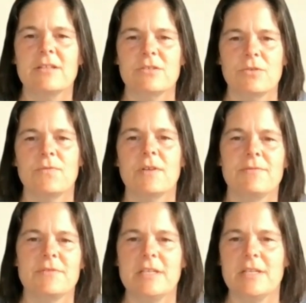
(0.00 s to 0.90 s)

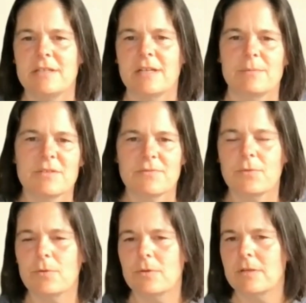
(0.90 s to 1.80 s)
250 times
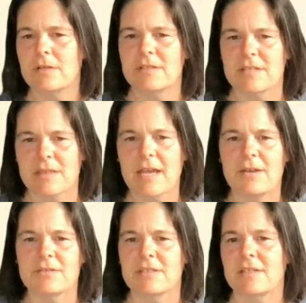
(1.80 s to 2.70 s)
4 is
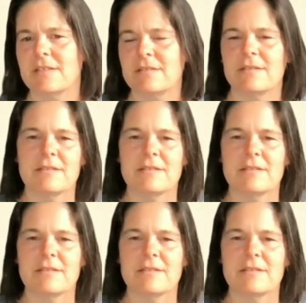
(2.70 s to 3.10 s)
1,000.